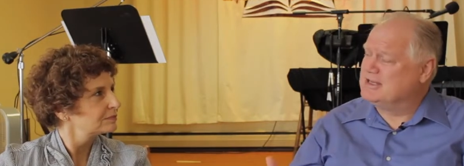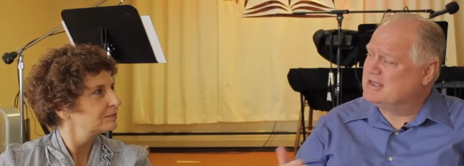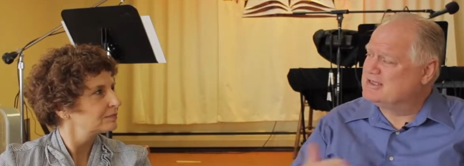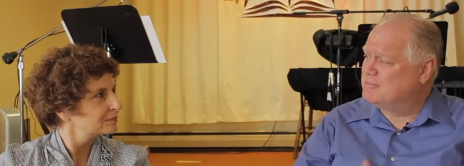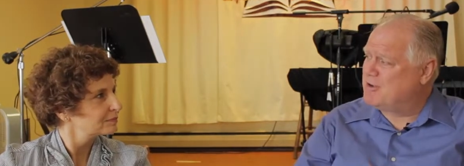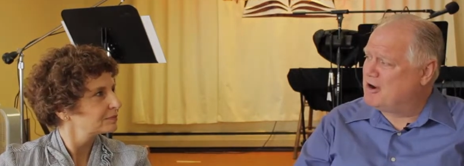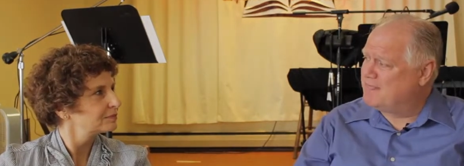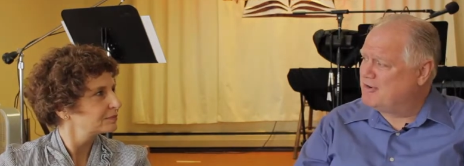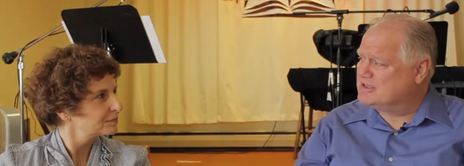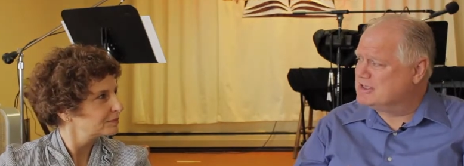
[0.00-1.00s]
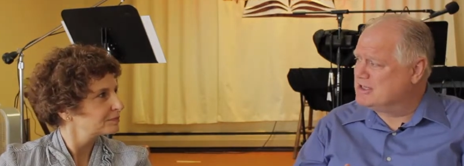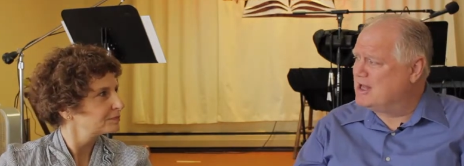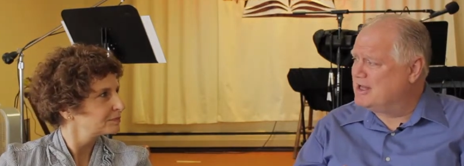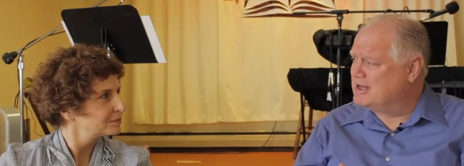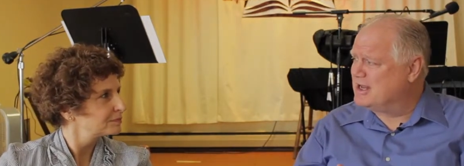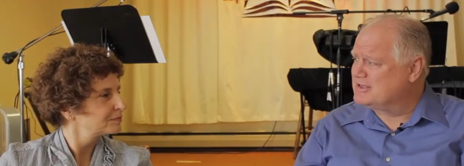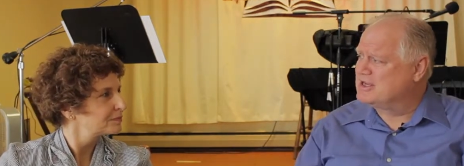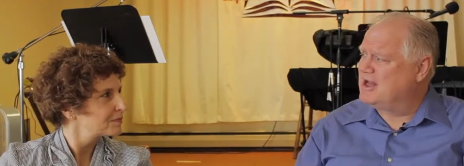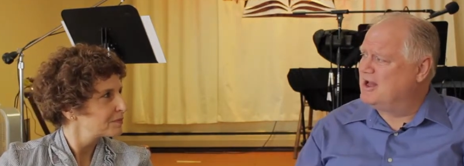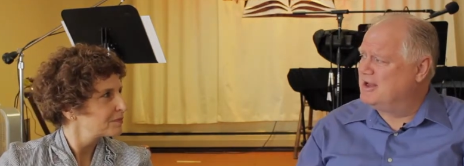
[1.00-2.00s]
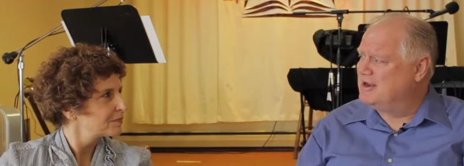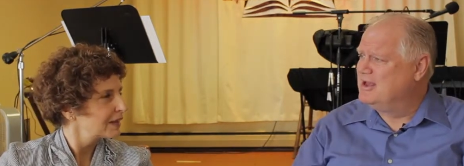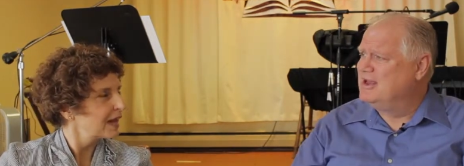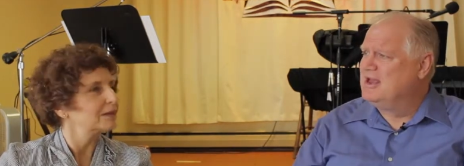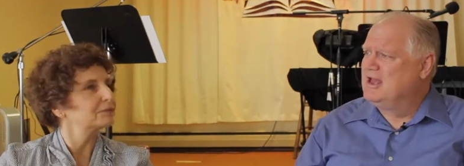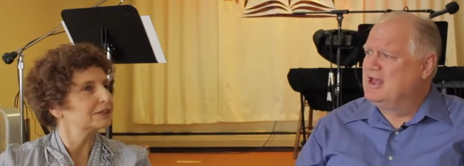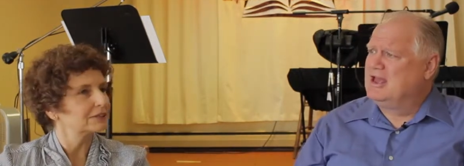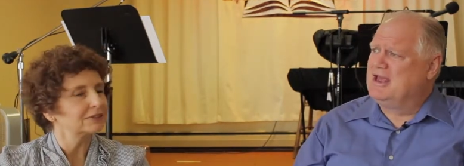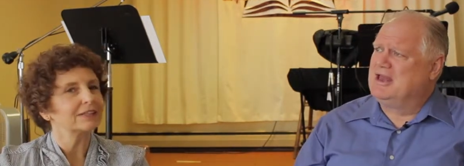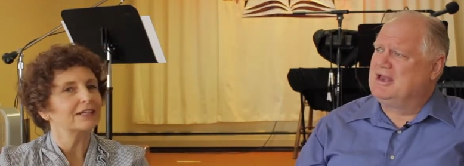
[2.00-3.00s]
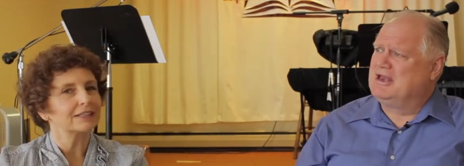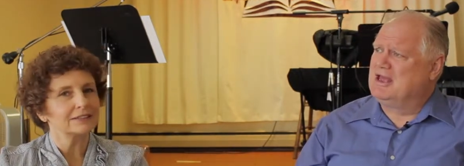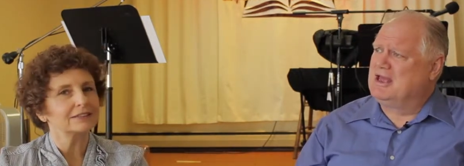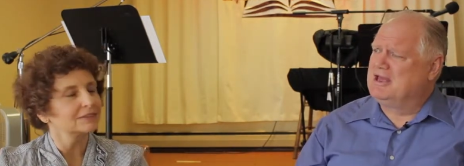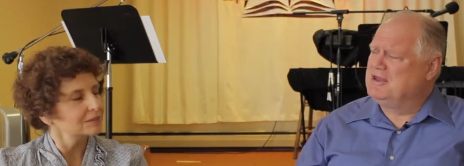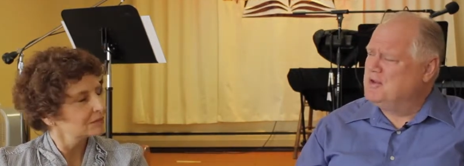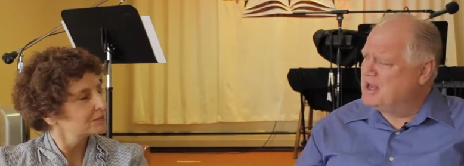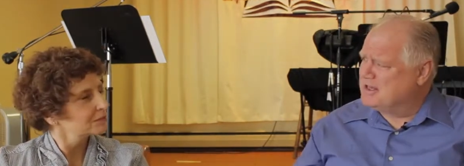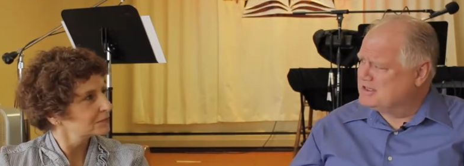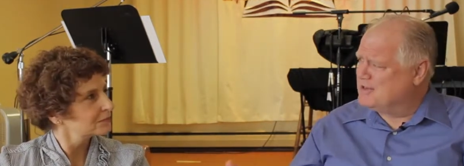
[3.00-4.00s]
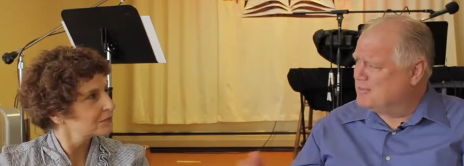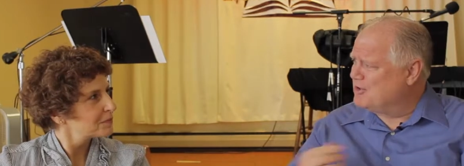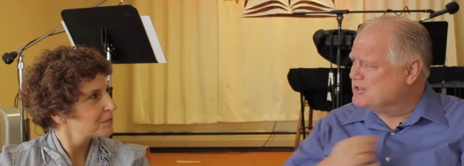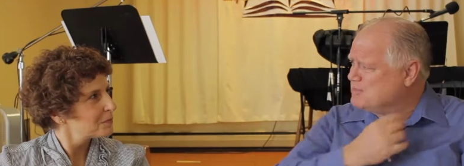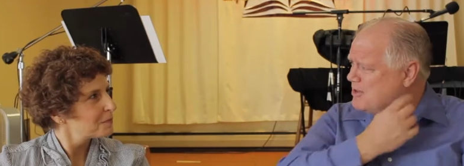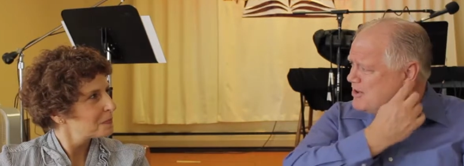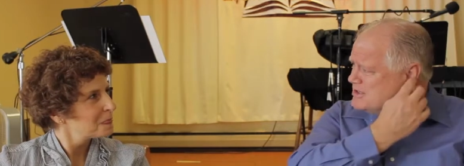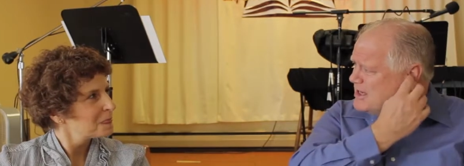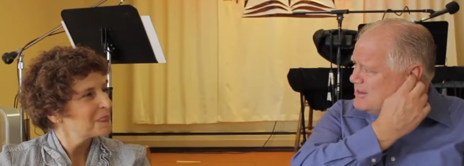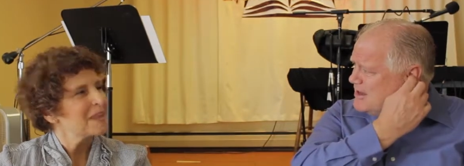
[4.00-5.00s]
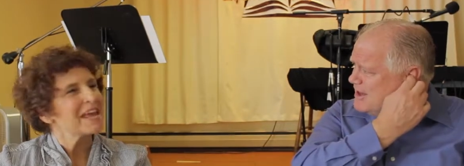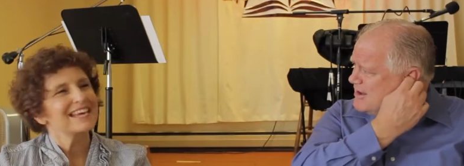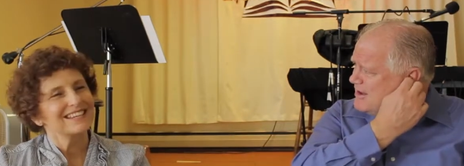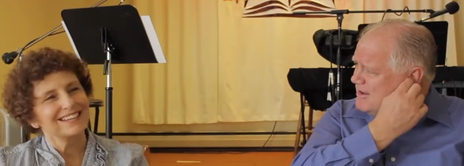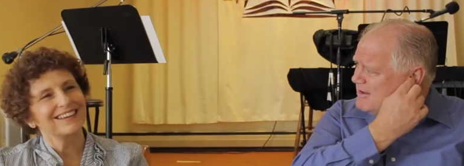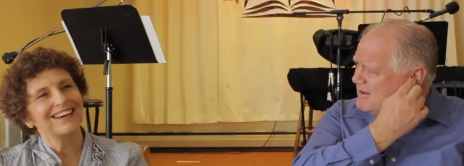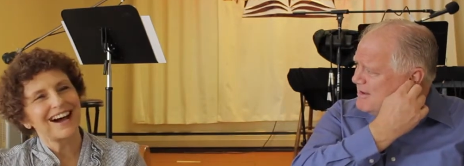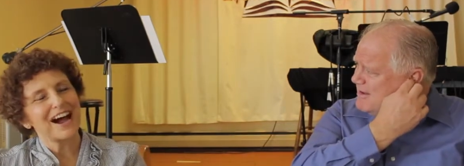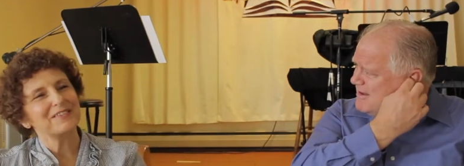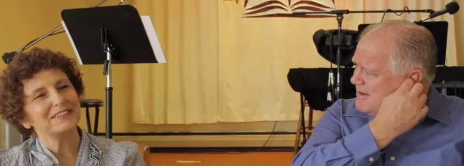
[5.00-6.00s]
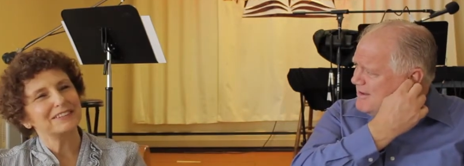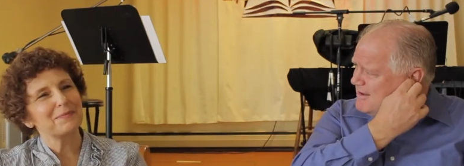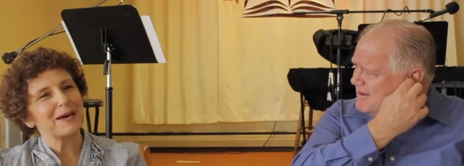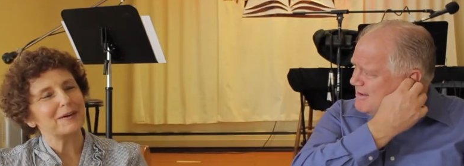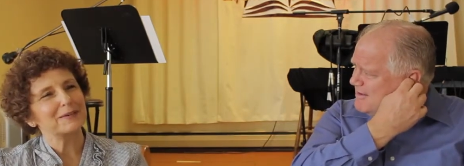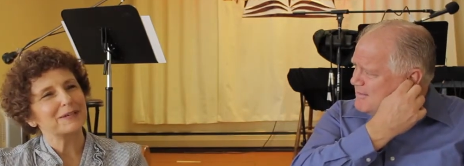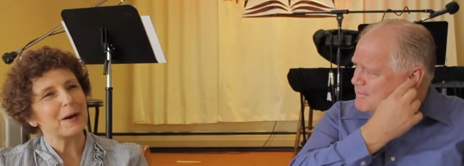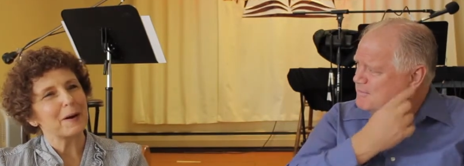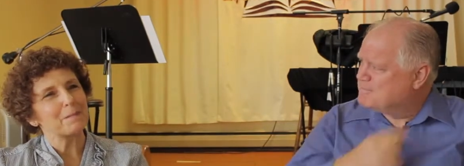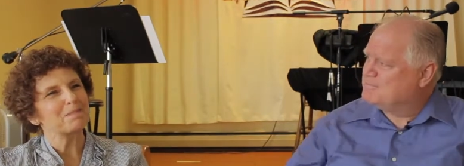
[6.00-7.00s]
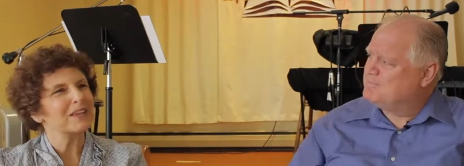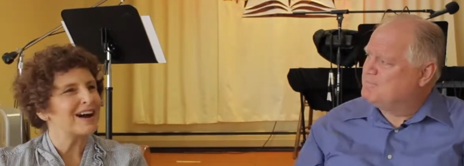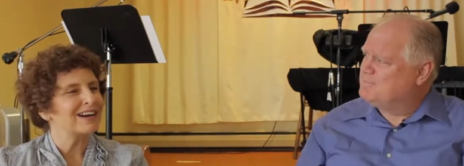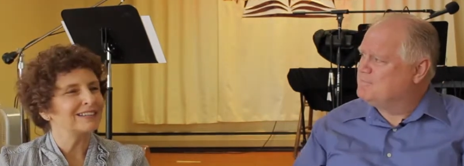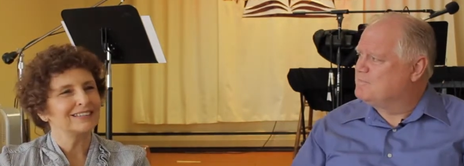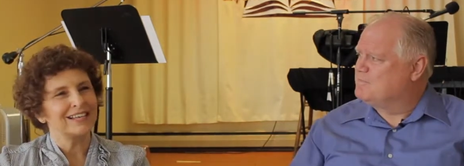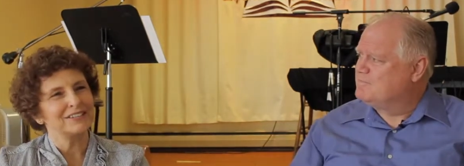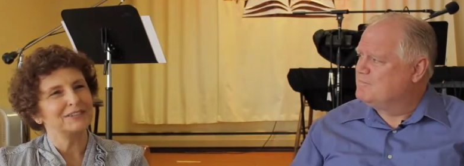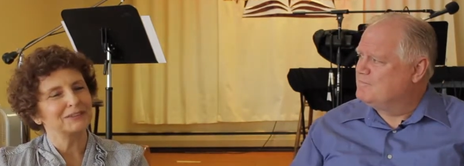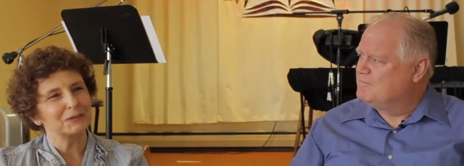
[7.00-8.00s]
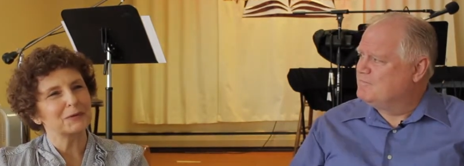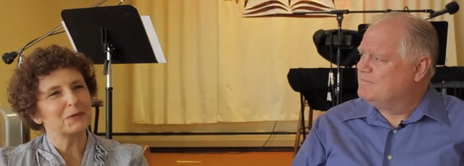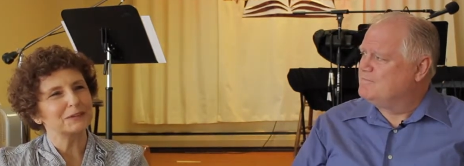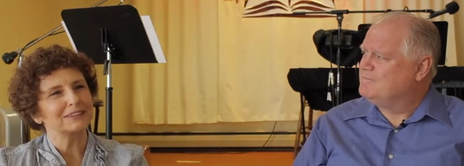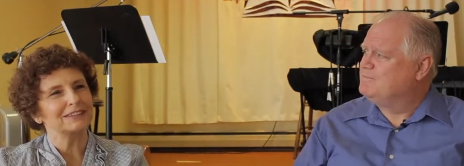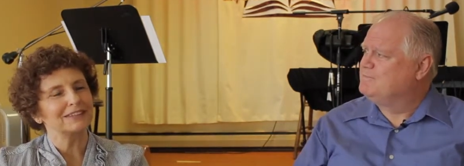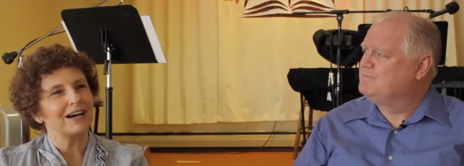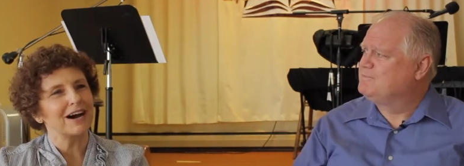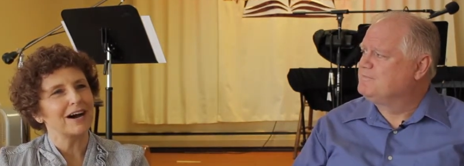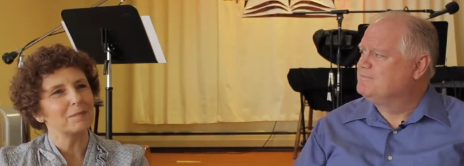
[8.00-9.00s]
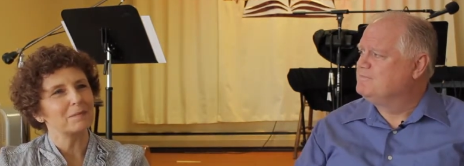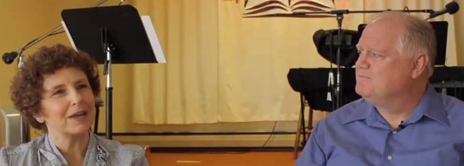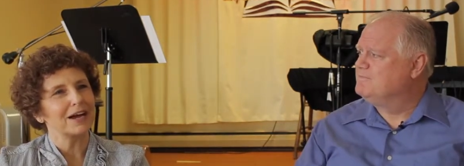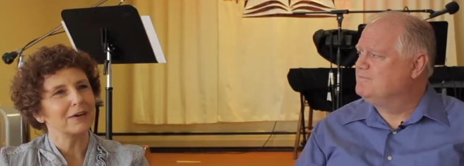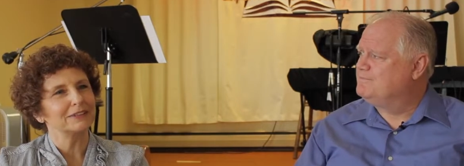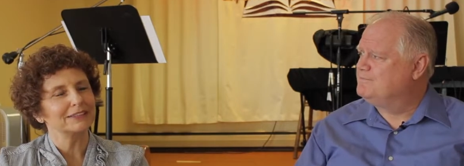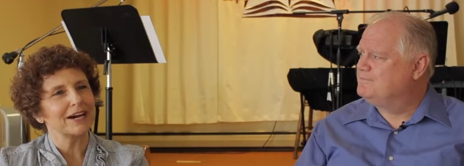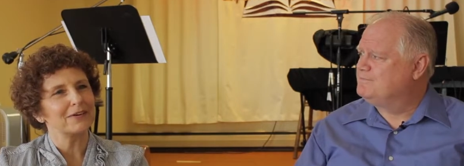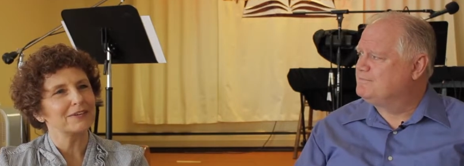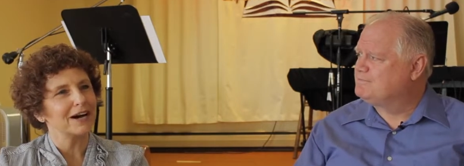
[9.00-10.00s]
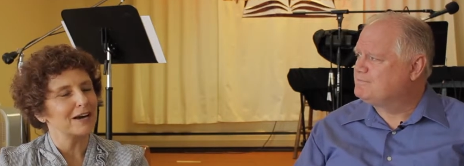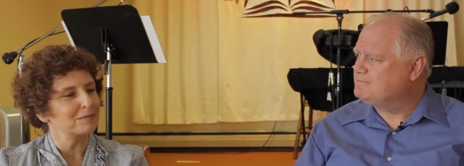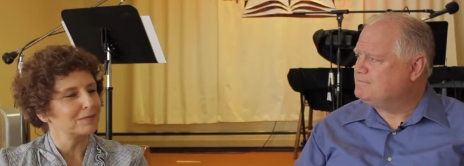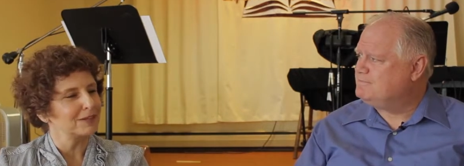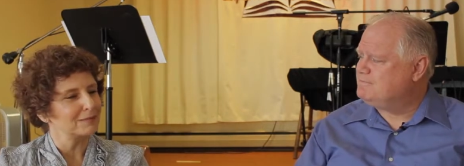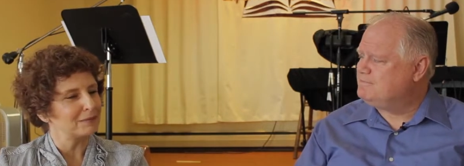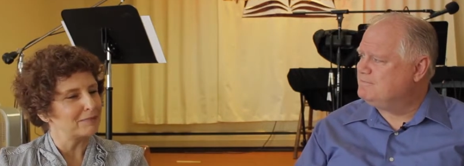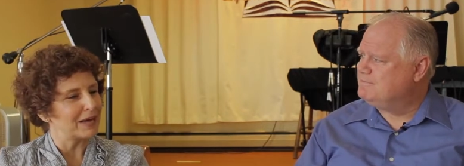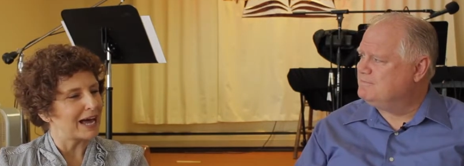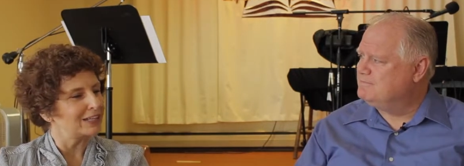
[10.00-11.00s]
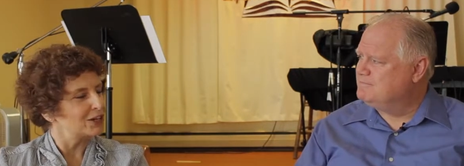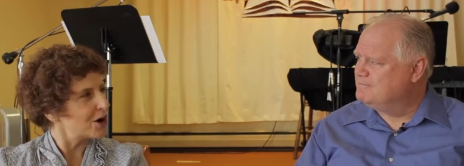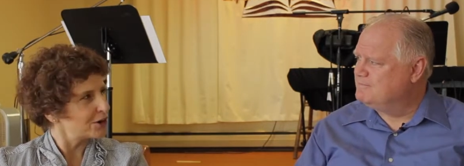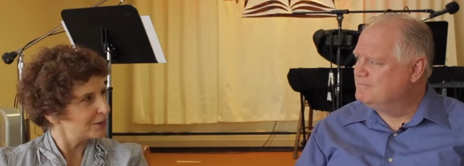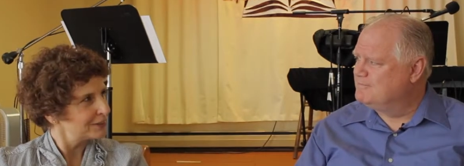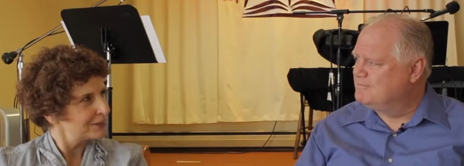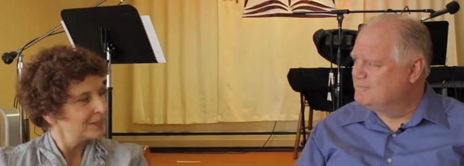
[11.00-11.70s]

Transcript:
Speaker 1: and that's the part of us that contacts God. Absolutely. And yes. uh, you had a similar experience, I think. Uh, yeah,
Speaker 2: I was about um, nine, ten years old, and um, I was out on my backyard,